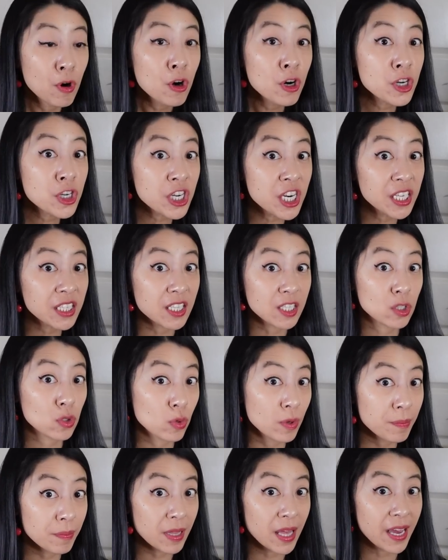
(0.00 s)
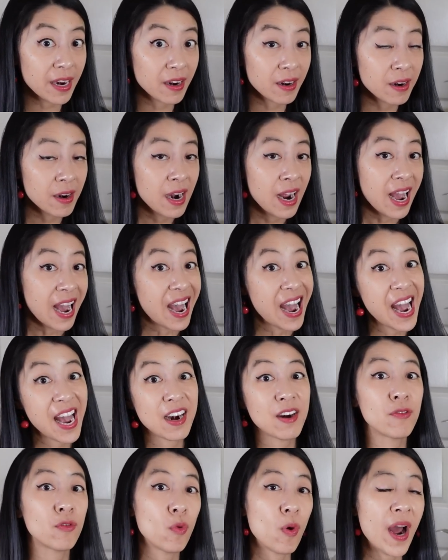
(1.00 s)
pushing the swim bladder
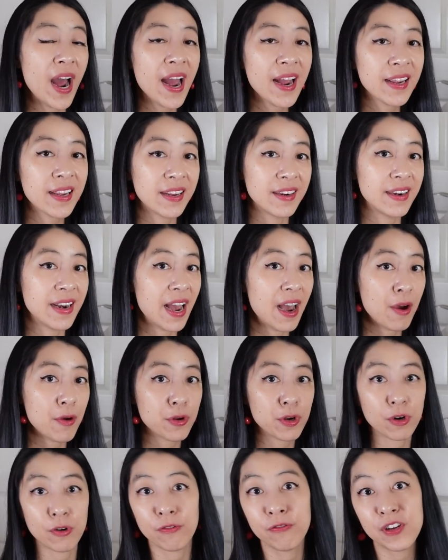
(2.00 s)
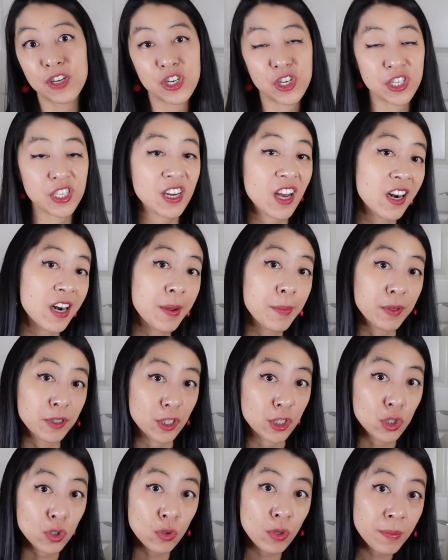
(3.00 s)
out of whack and now your fish is not able
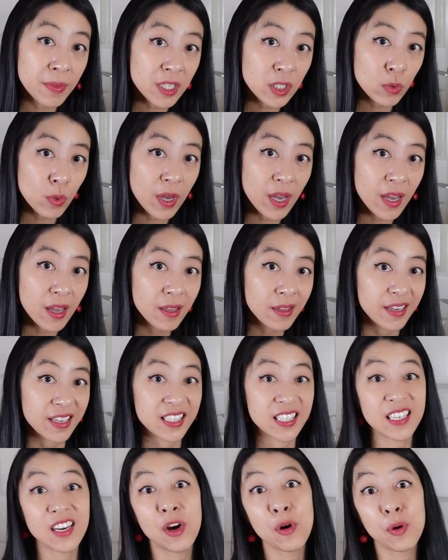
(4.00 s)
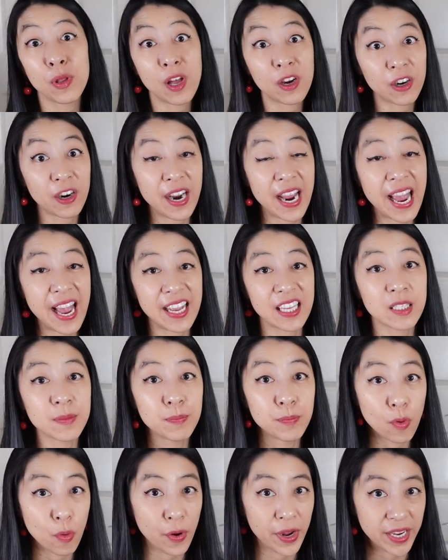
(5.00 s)
to swim as well and it's no longer
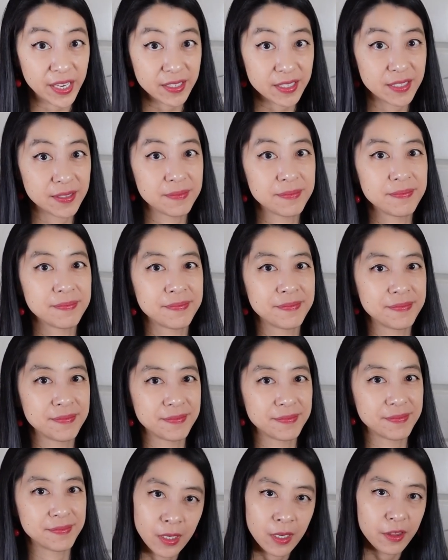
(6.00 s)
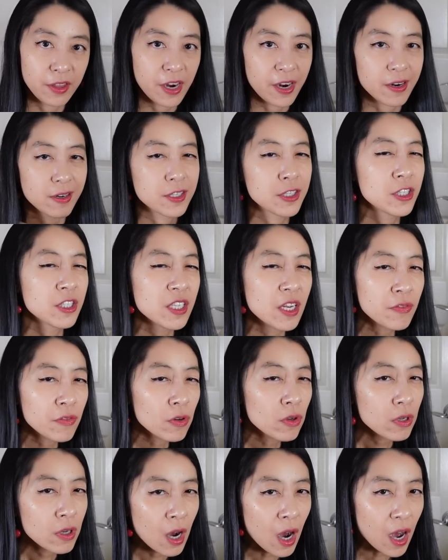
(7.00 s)
as buoyant. There are
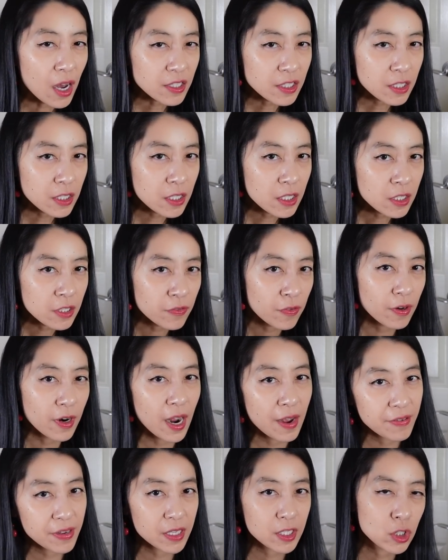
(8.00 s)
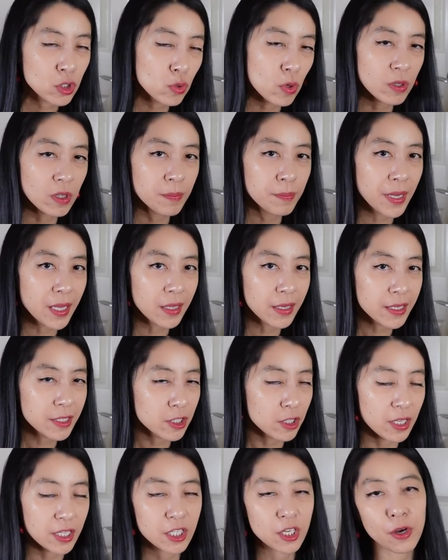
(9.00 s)
several causes for having a swollen belly,
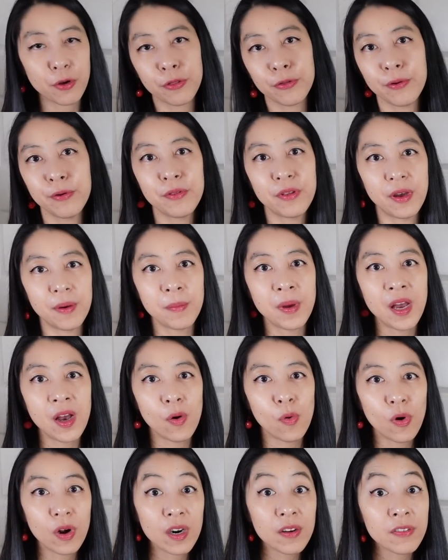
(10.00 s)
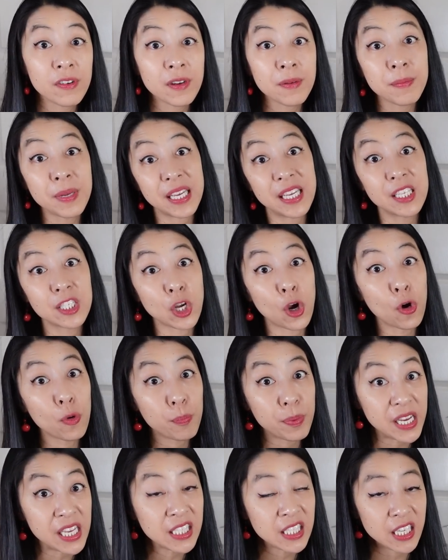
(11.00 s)
so let's go through them. One of them is
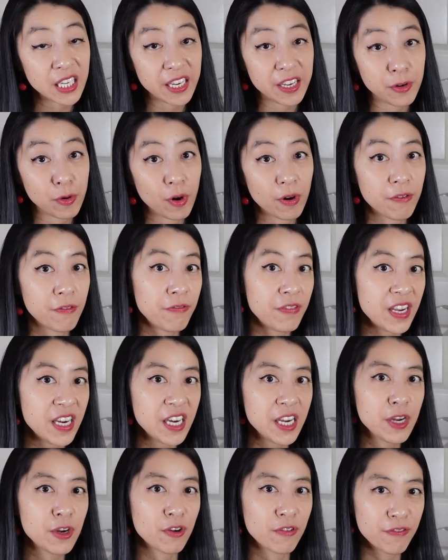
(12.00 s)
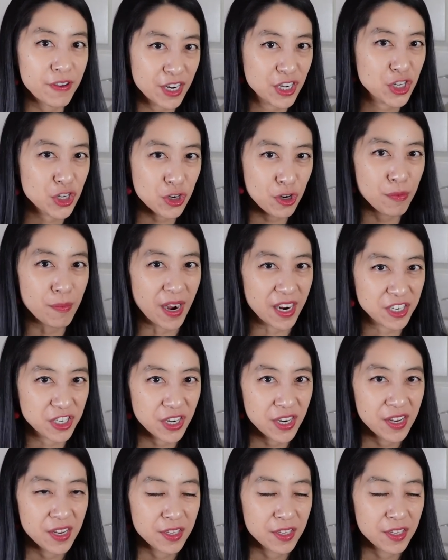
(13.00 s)
obesity. You are feeding your fish too much.